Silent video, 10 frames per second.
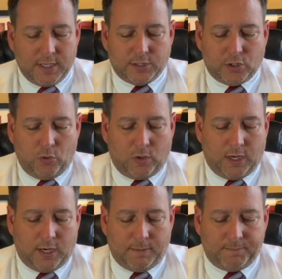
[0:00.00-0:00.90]

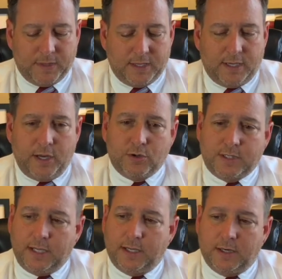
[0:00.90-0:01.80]
So here's
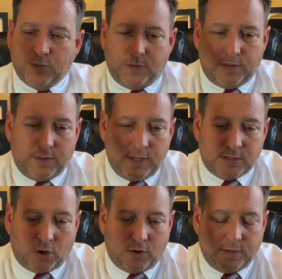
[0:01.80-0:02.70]
what these are.